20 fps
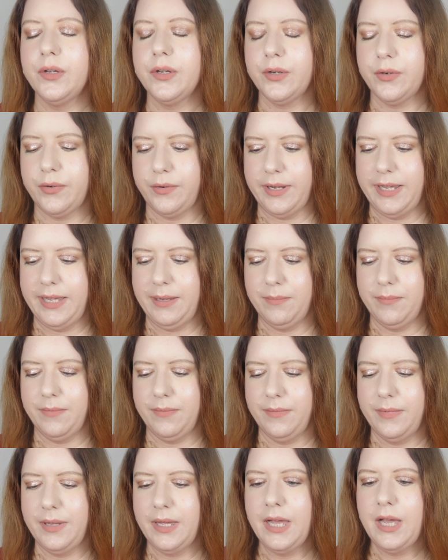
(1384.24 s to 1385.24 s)

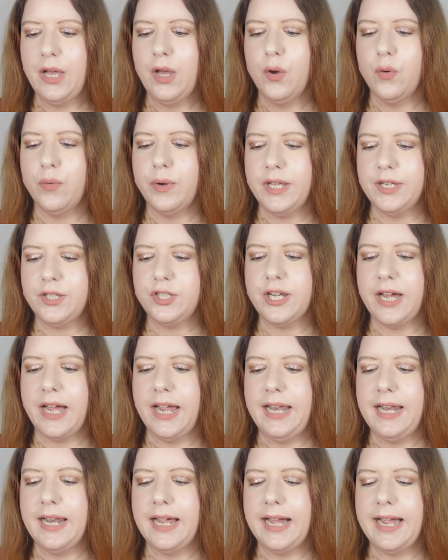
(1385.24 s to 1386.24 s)
Cream, which
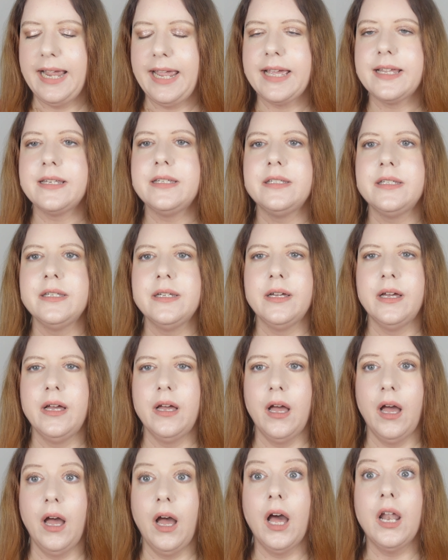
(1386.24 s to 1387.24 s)
I liked
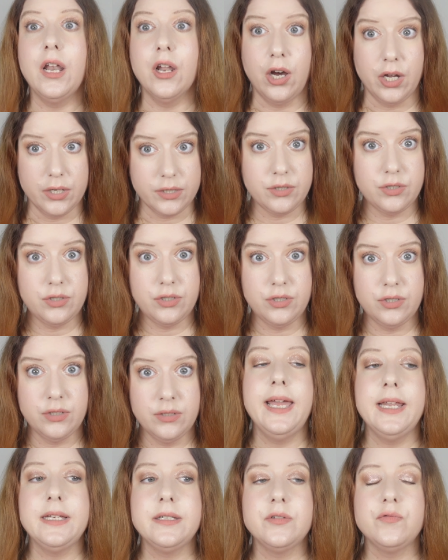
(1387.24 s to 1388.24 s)
a lot.
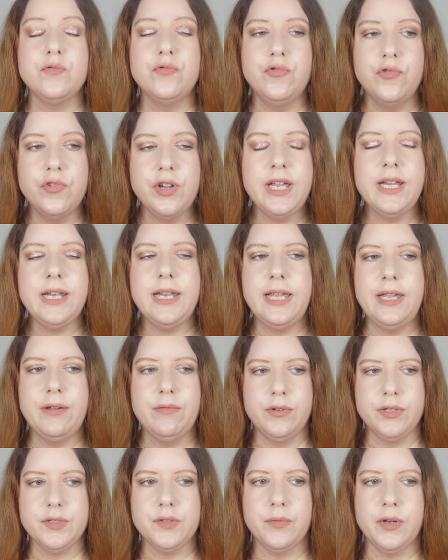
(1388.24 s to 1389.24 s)
It really
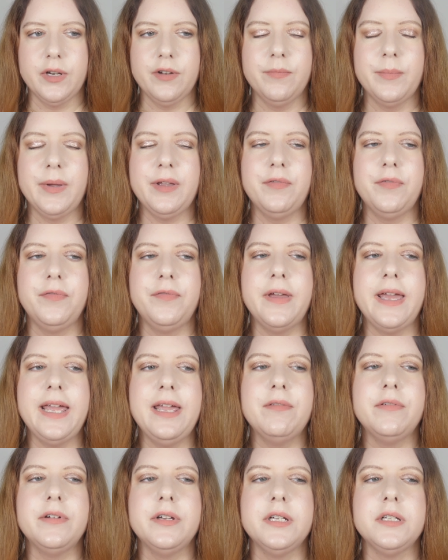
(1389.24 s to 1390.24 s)
was one of my
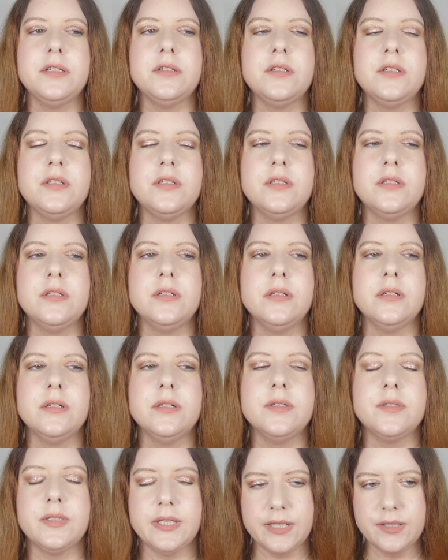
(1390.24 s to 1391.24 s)
favorite
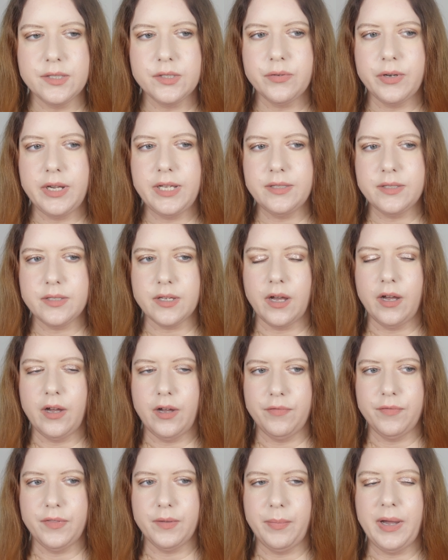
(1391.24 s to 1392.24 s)
sunscreens
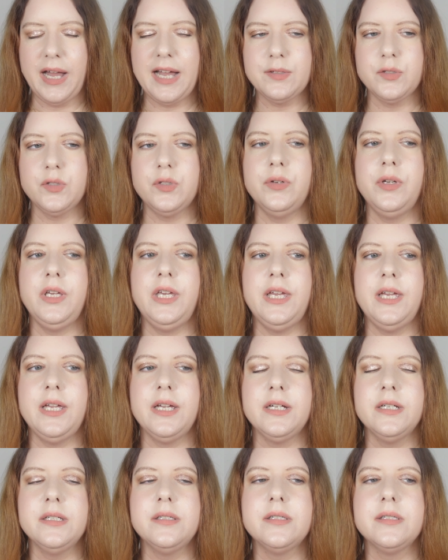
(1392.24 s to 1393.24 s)
of the past 2
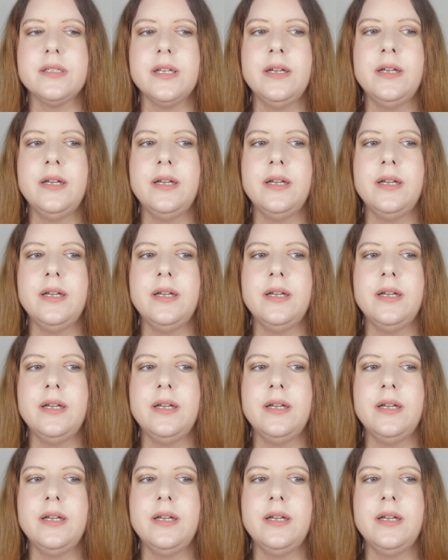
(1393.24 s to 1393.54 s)
years